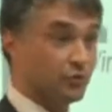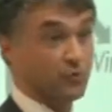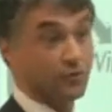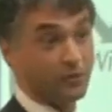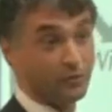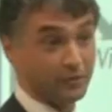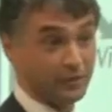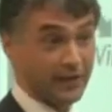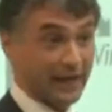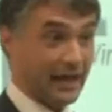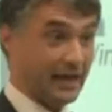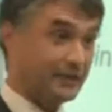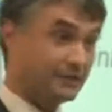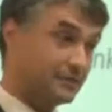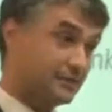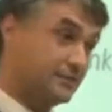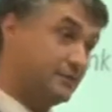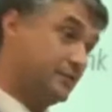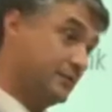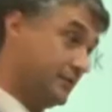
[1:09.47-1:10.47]
you go and
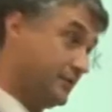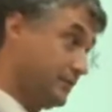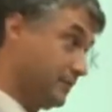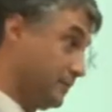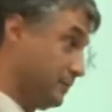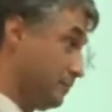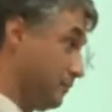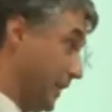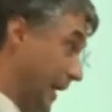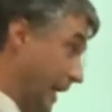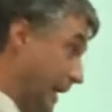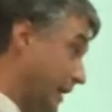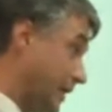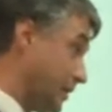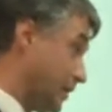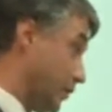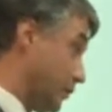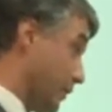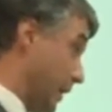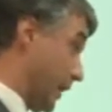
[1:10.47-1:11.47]
ask? Do you
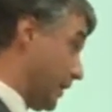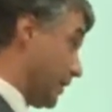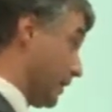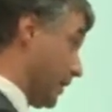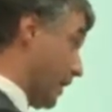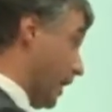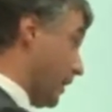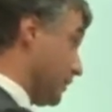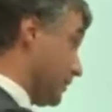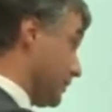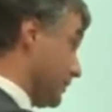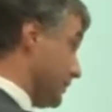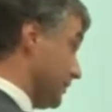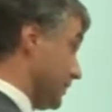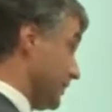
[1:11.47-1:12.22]
blink? You make a gut